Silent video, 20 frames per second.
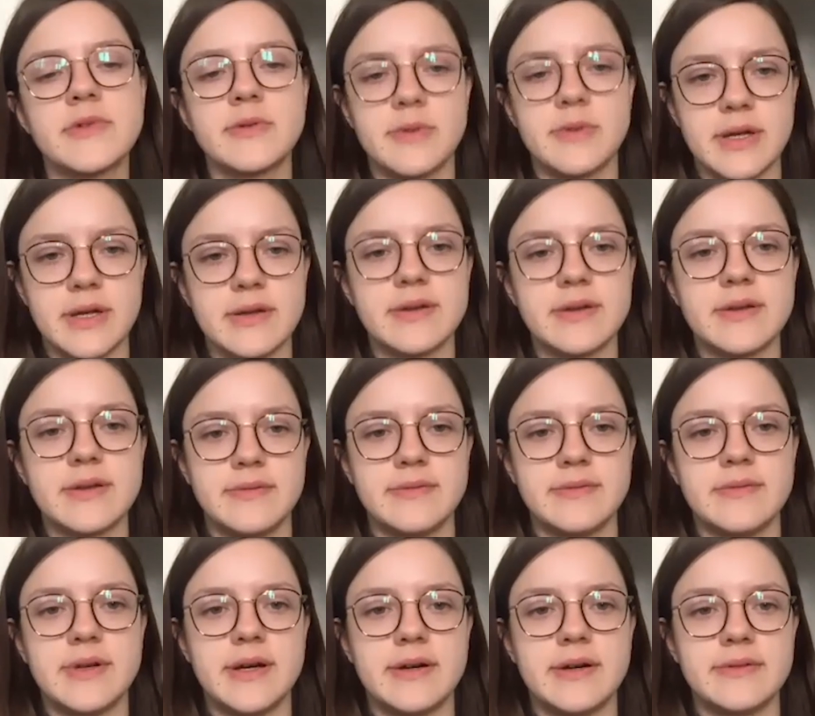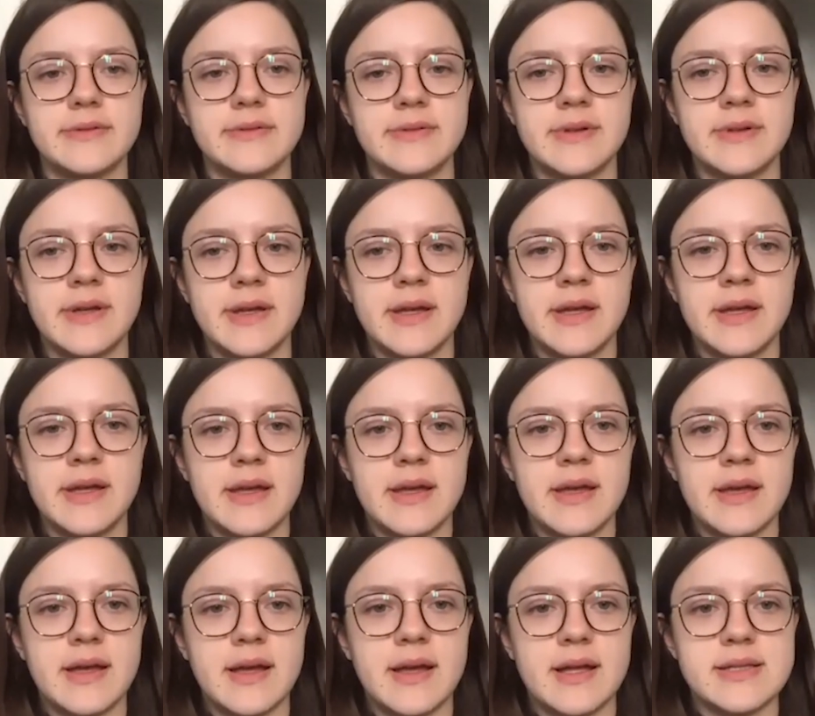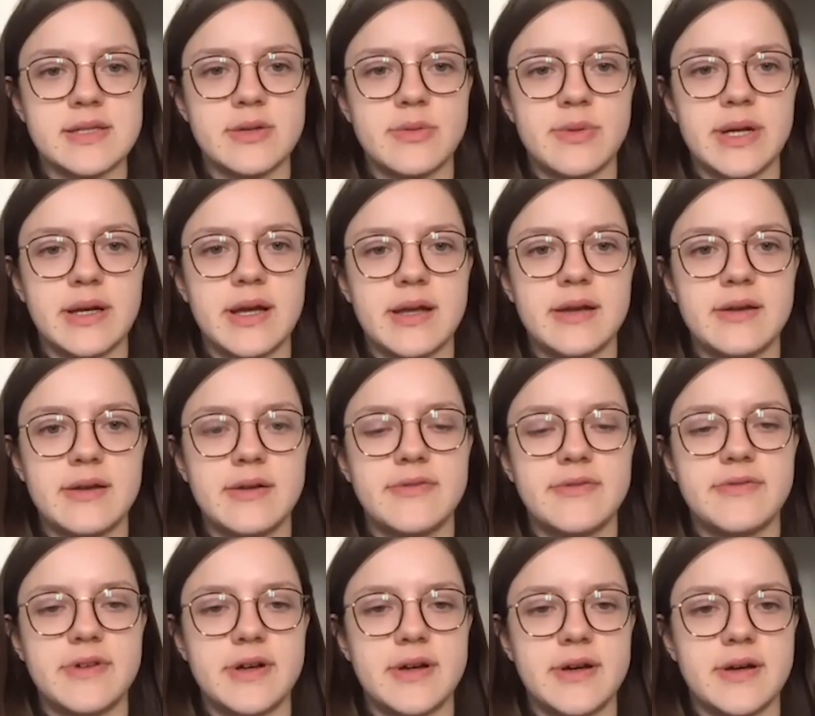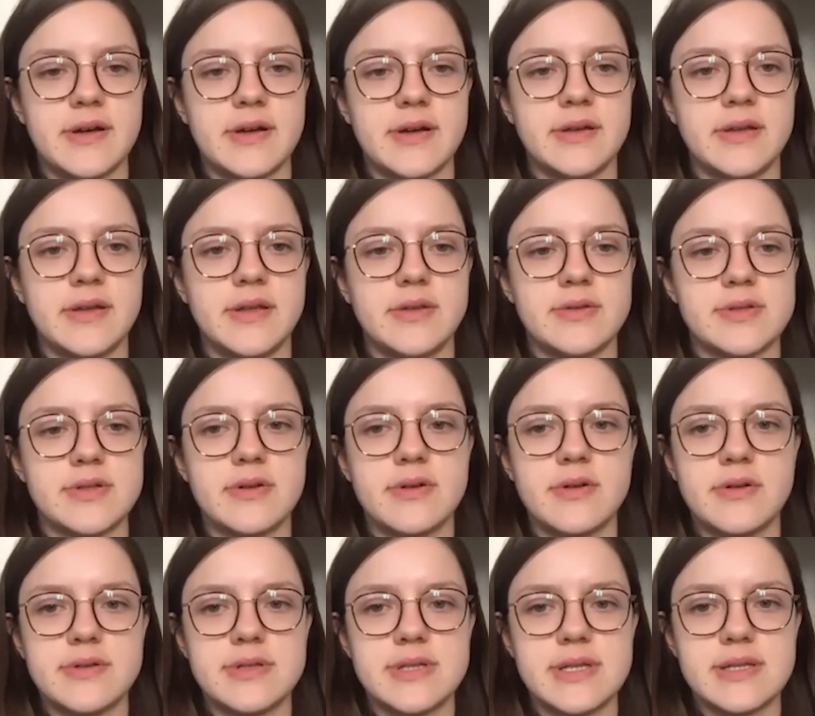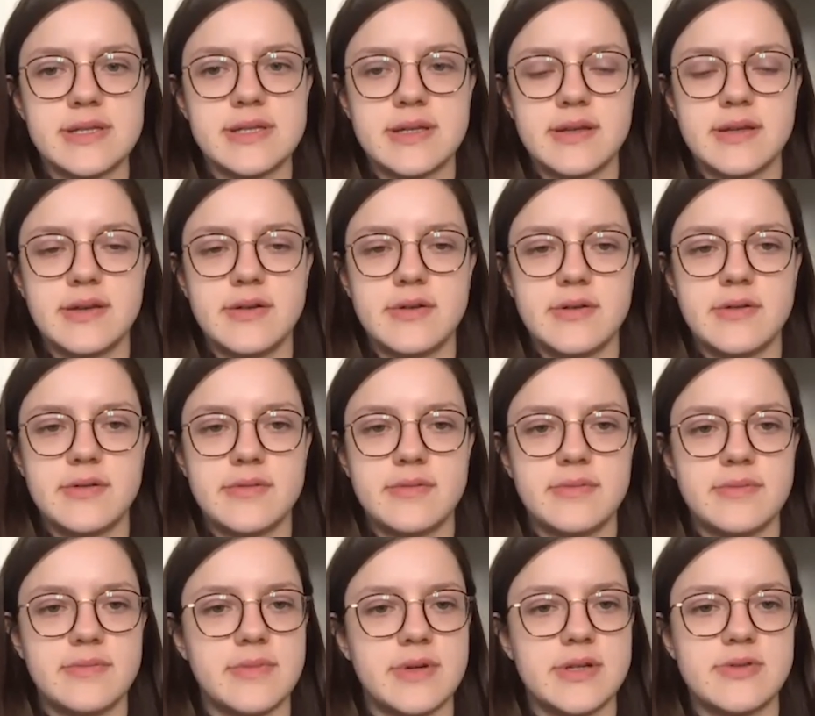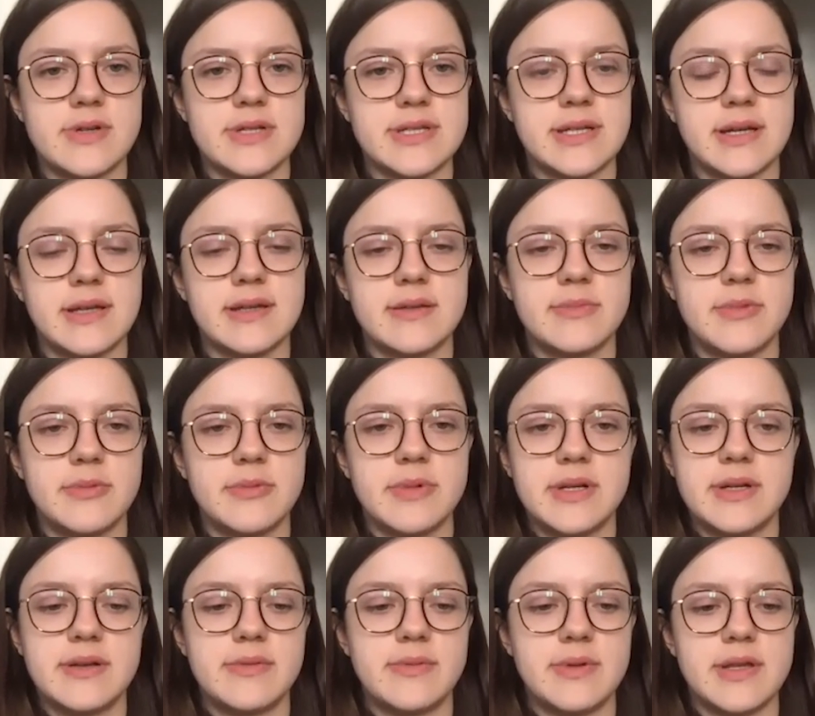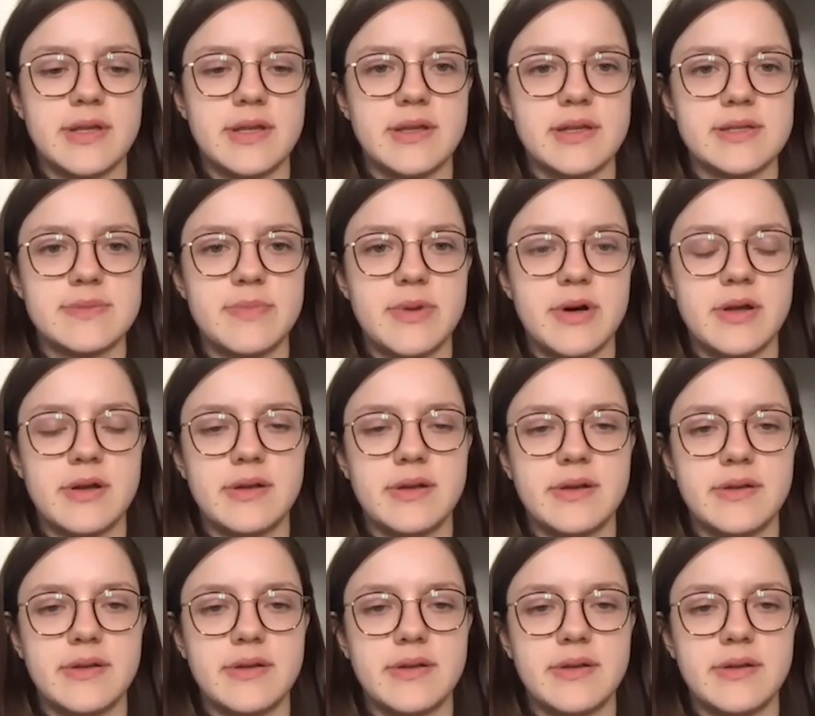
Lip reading: Right. Yeah. And so what kind of user goals is it you're addressing at the moment within this bot?